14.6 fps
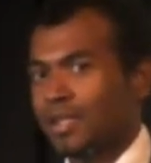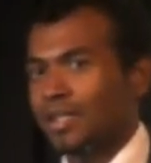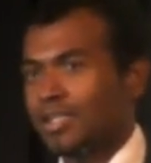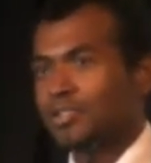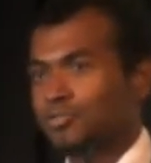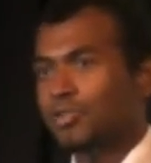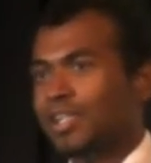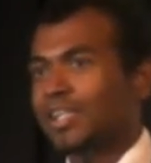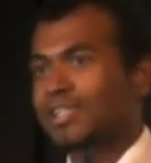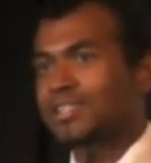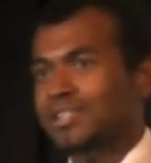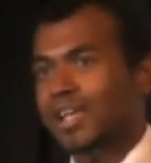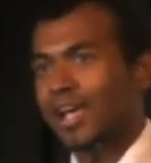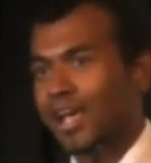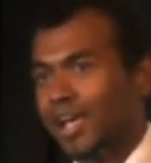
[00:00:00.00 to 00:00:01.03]
It's really a
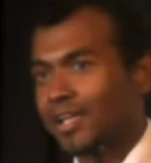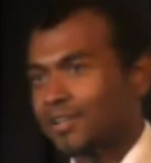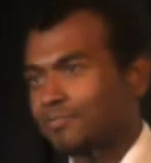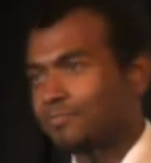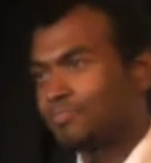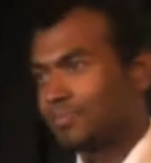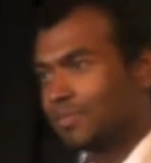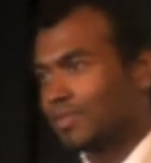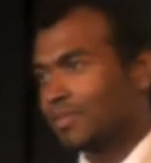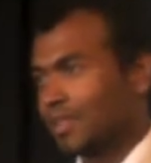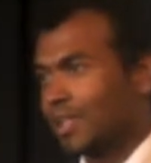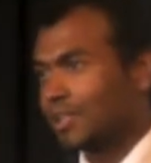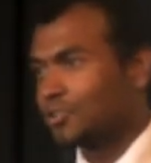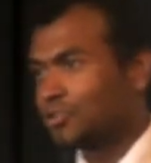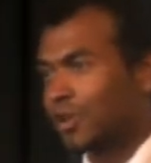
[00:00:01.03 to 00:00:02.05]
sad
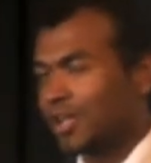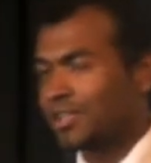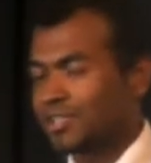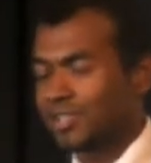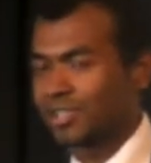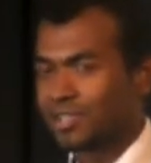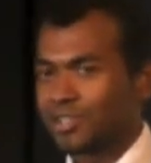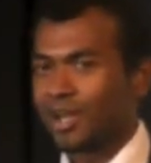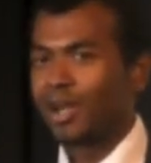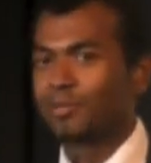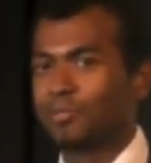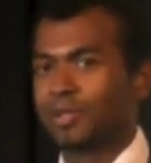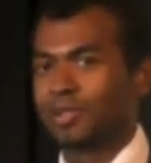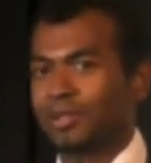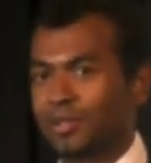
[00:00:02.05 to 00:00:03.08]
and a tragic
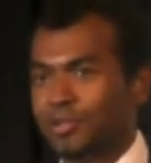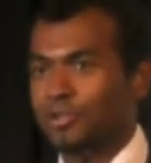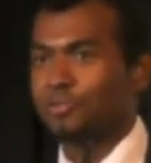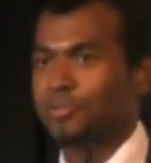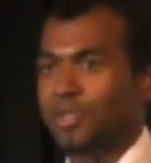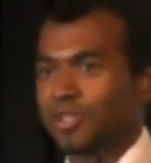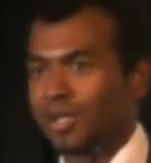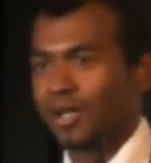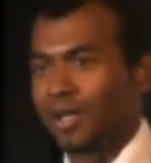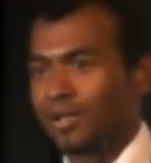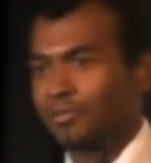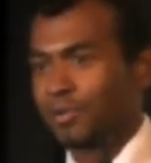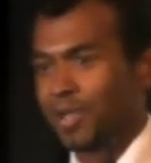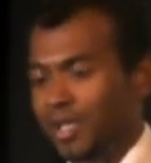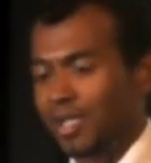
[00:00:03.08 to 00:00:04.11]
indictment on
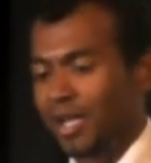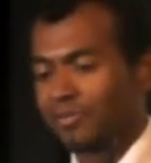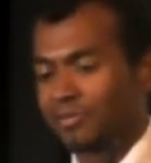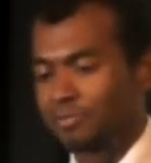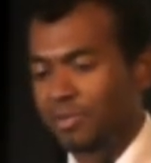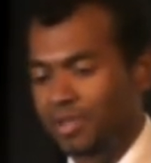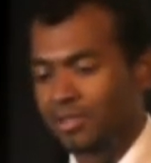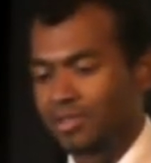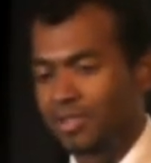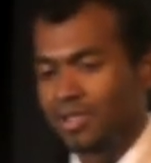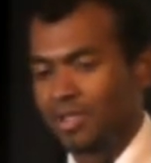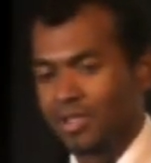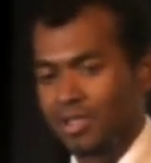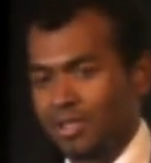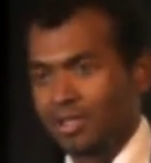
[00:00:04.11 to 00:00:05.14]
humankind when a government
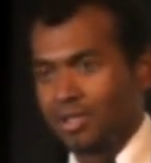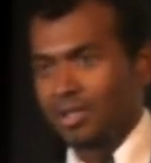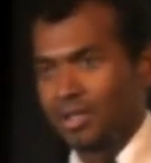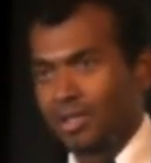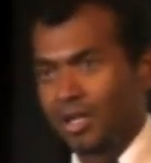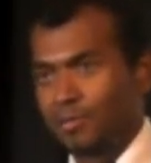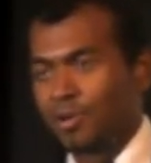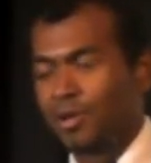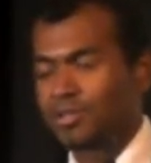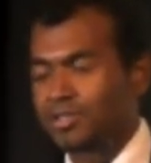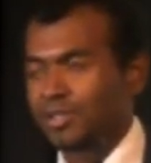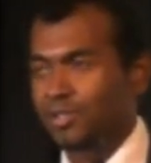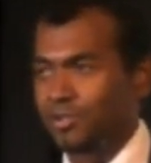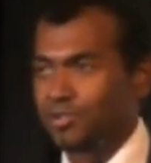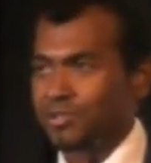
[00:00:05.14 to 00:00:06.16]

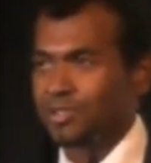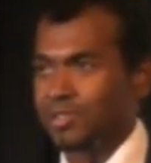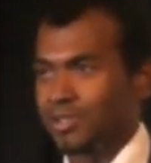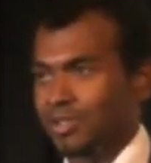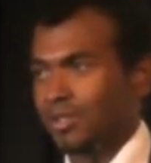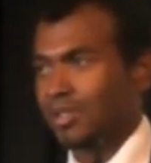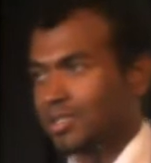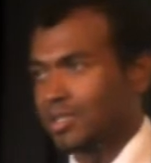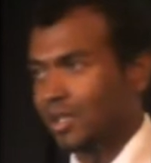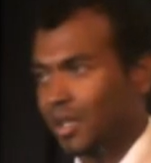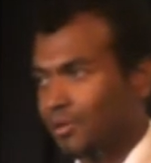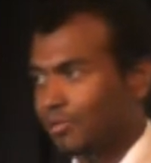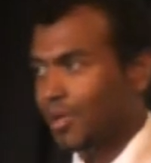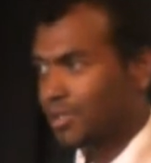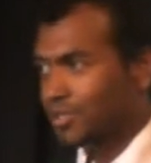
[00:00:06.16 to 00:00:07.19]
persecutes an
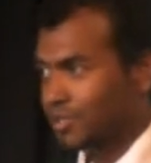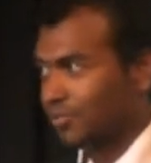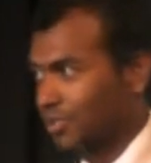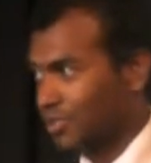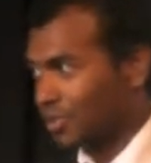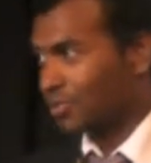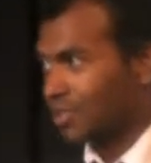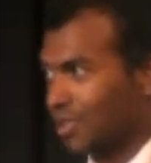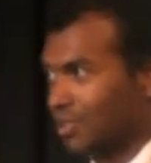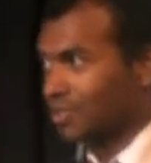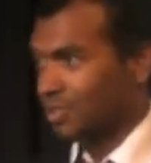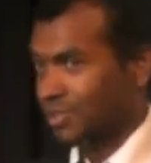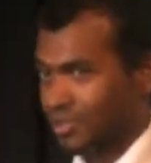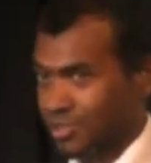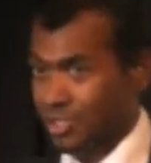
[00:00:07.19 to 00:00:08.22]
entire race of its own
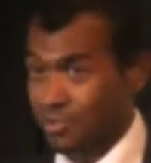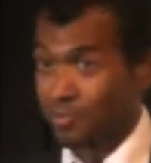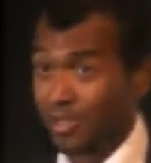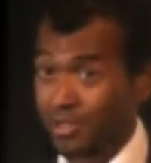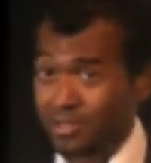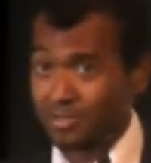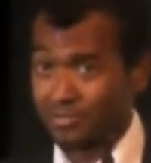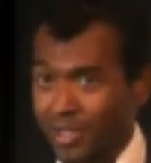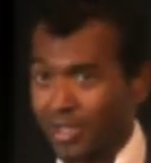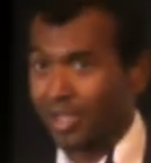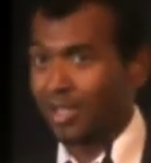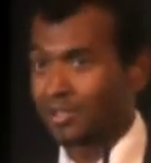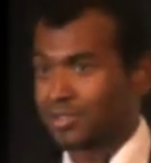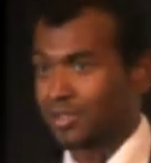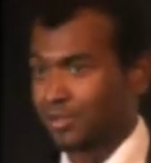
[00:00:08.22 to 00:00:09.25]
citizens just because of their
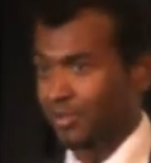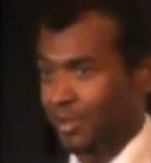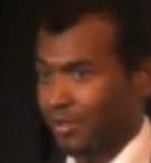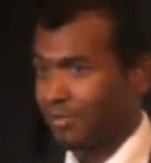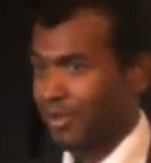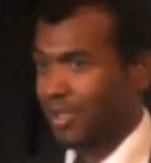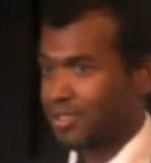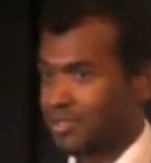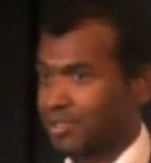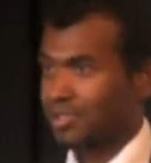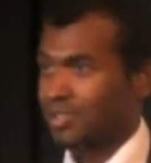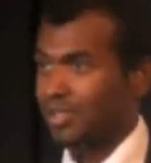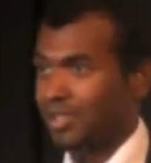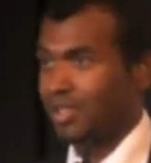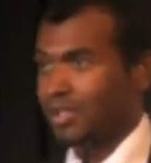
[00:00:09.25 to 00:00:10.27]
culture or their race.
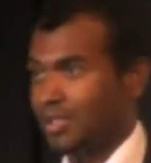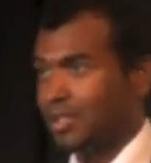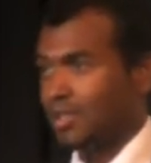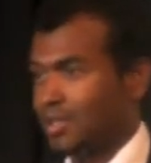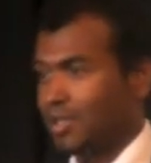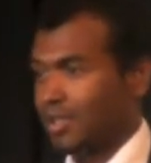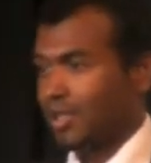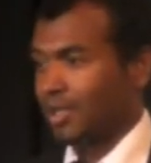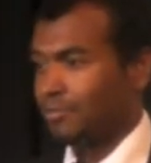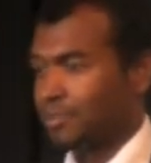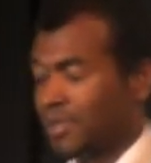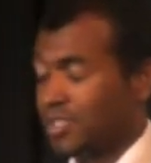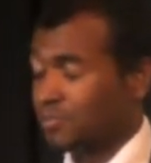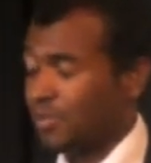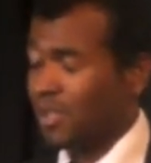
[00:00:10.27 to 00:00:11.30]

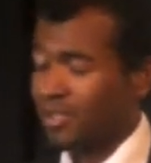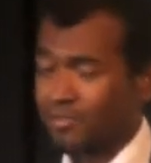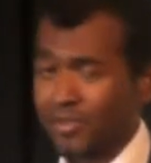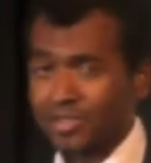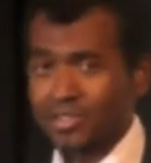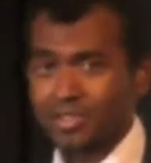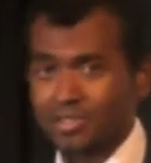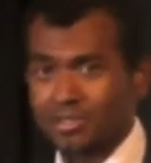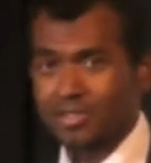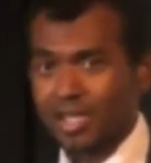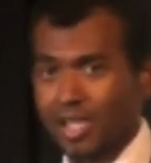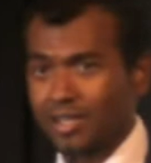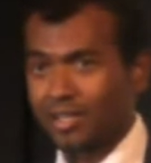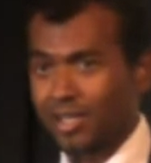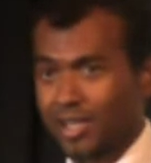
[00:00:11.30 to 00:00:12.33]
But as many of us
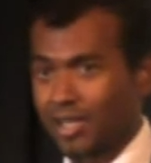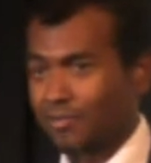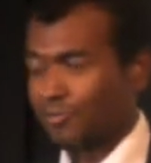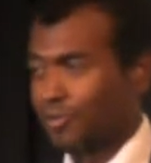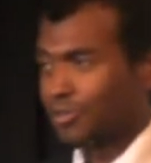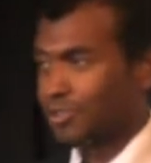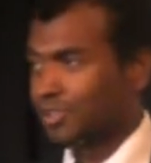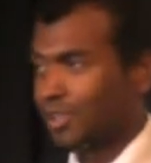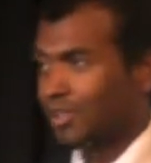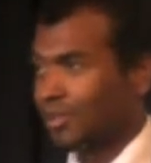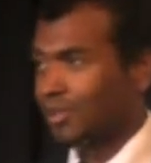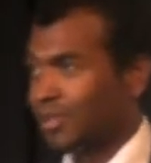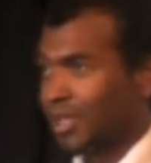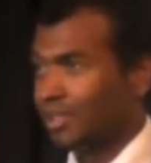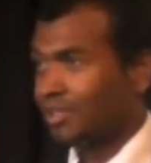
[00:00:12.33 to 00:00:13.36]
sadly and unfortunately know,
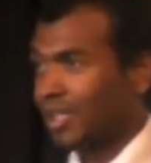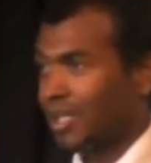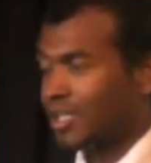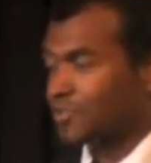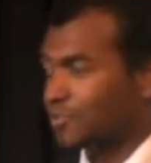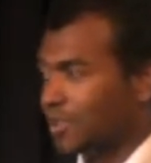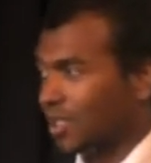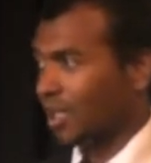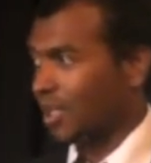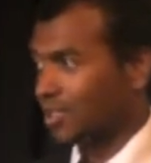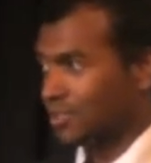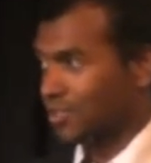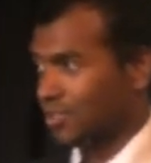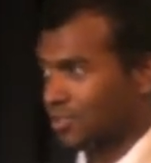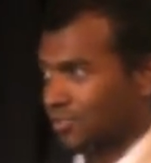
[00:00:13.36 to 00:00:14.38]
that has been the
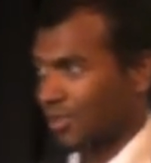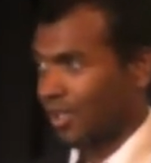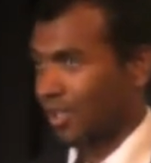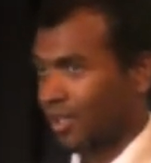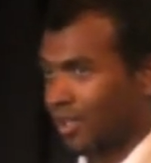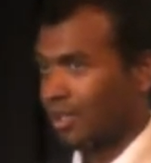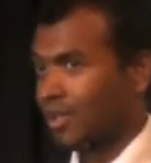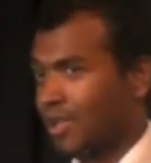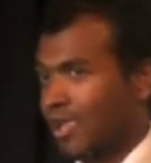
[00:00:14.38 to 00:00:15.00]
case in Sri Lanka